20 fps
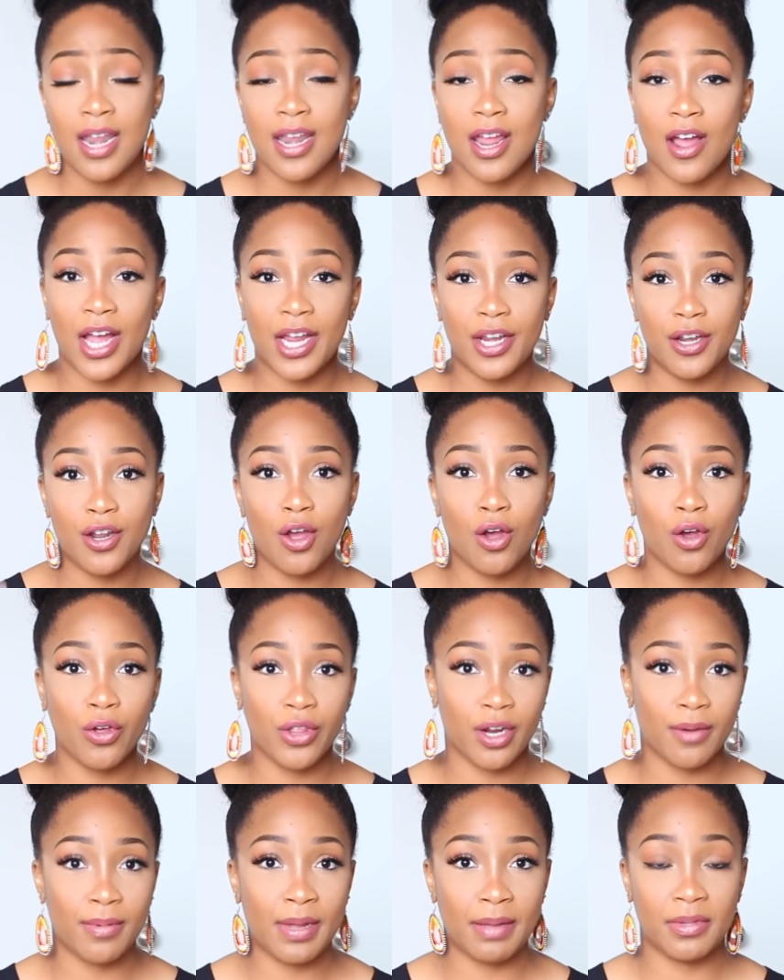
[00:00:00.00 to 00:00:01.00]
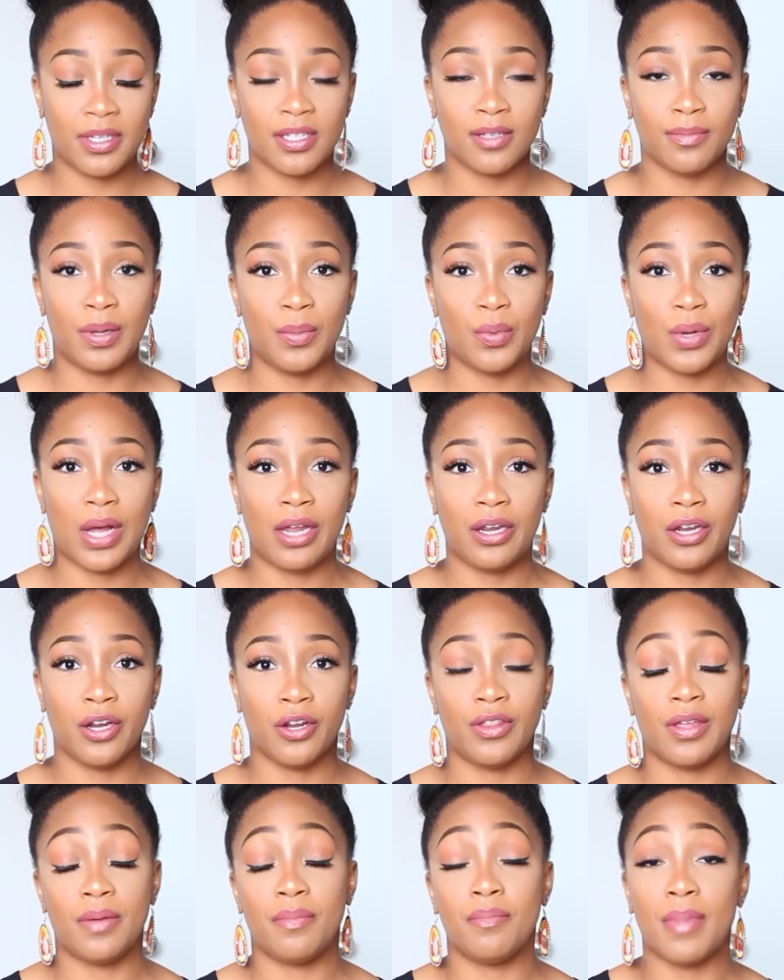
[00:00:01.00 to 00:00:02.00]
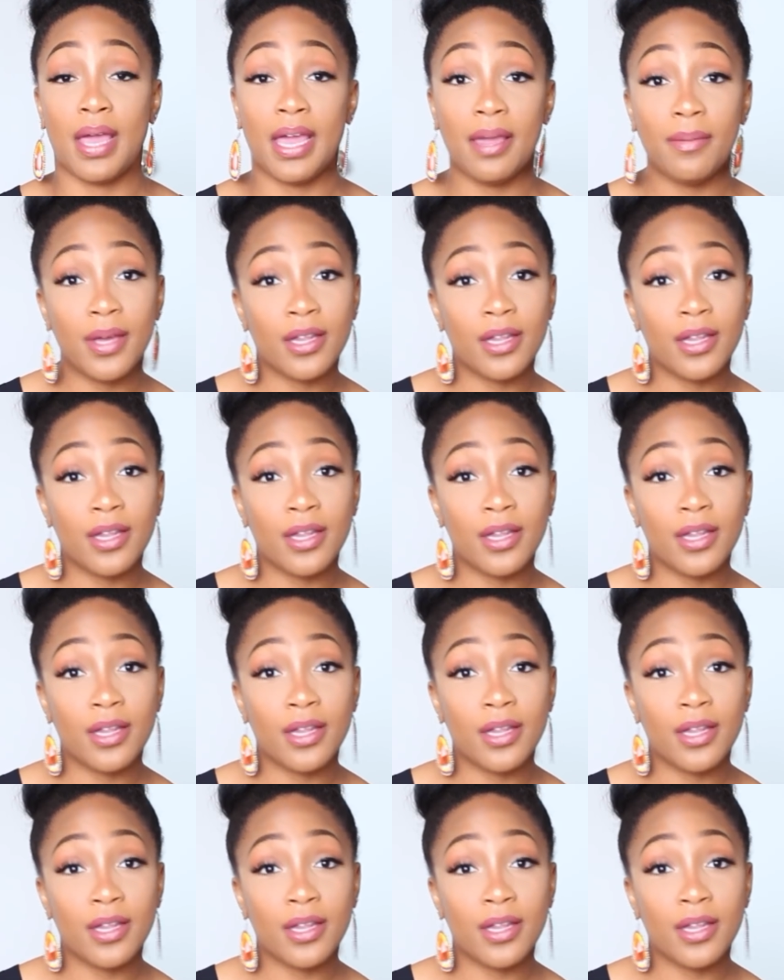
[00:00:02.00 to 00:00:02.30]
Now, I know there may be some people out here that may